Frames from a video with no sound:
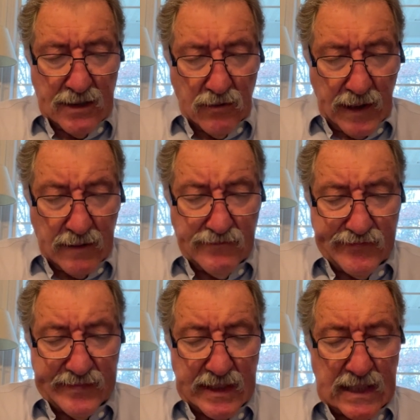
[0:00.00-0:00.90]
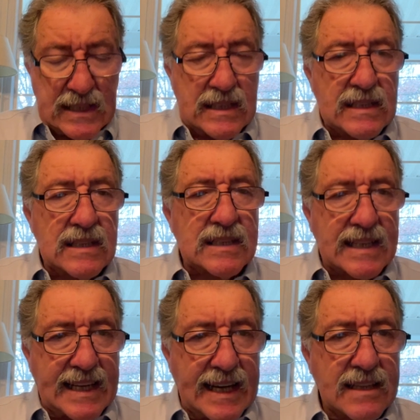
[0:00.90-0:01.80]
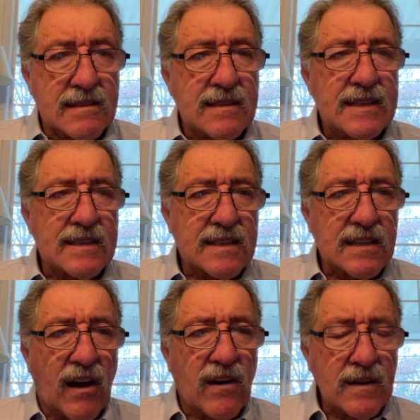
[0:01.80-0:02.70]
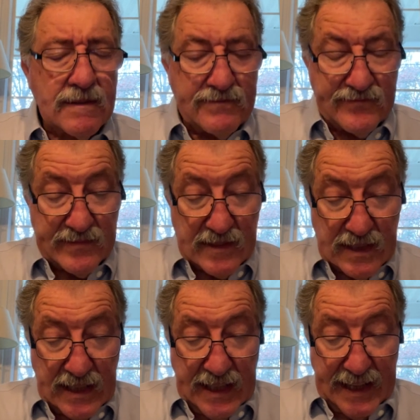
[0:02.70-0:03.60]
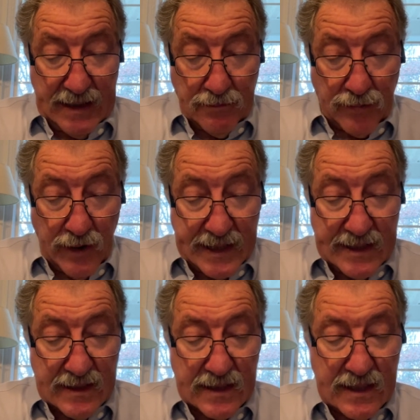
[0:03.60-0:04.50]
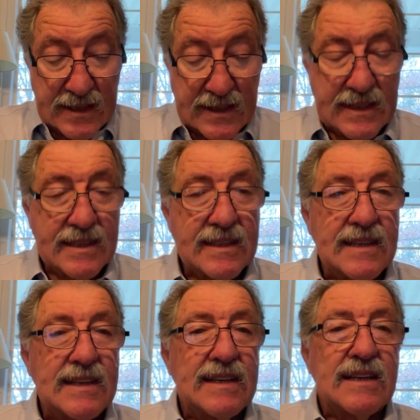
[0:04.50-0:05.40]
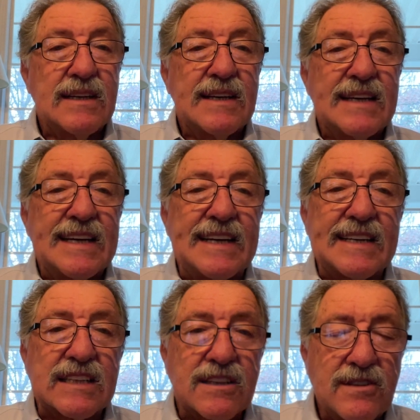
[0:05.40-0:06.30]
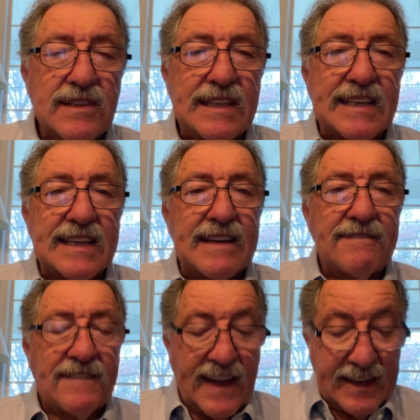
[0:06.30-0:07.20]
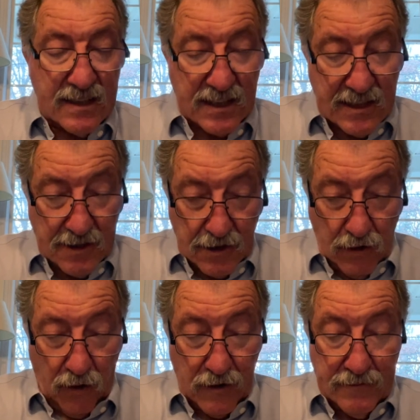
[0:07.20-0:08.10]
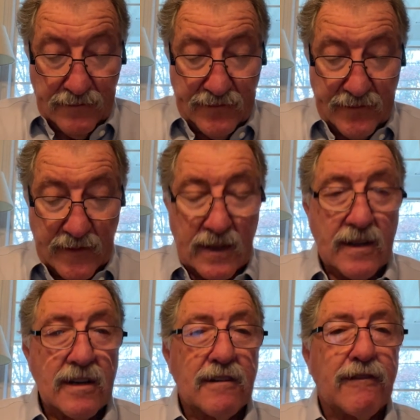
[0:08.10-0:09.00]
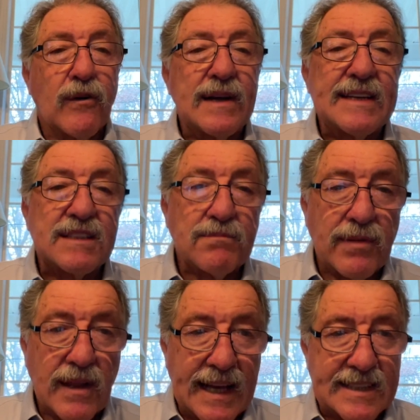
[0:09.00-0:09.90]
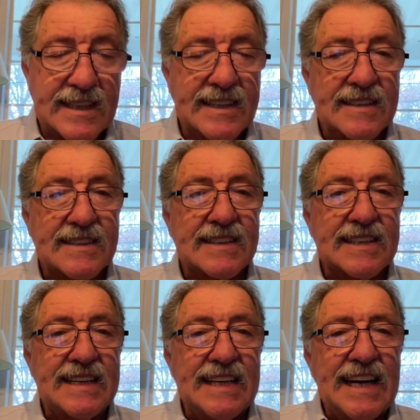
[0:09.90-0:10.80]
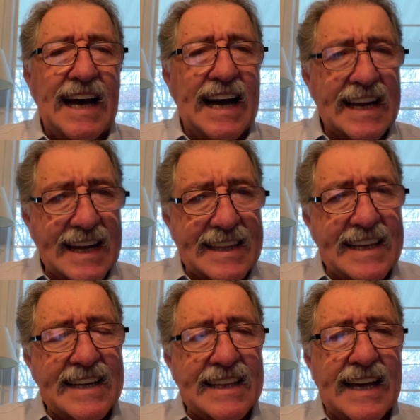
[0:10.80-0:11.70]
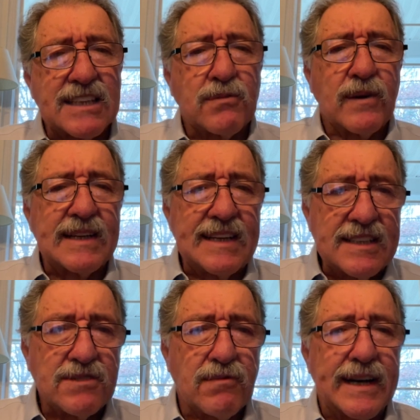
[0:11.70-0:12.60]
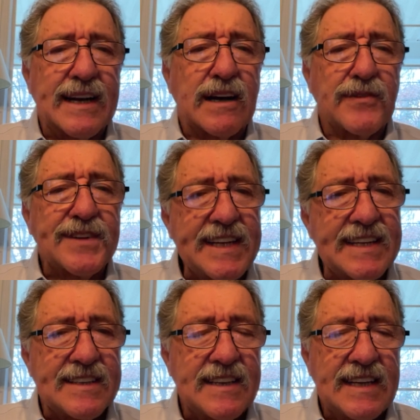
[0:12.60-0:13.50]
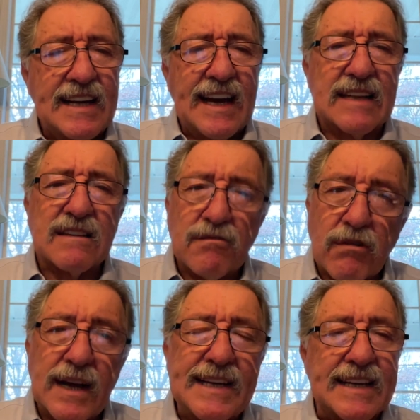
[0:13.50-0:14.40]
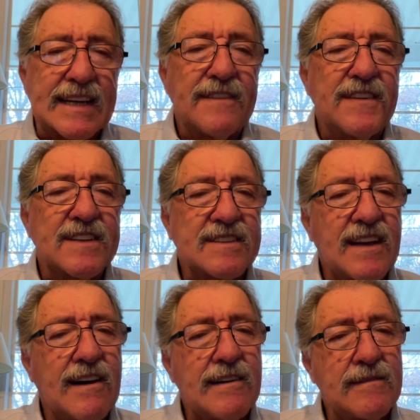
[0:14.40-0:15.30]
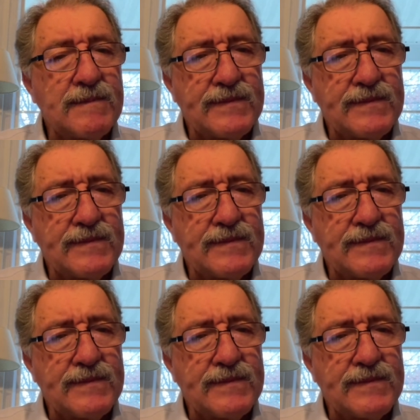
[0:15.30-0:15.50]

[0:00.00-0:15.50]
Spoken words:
Well, together in song and in praise, it is good to give thanks to the Lord for his blessings. And I think that's what Israel did at the writing of this psalm.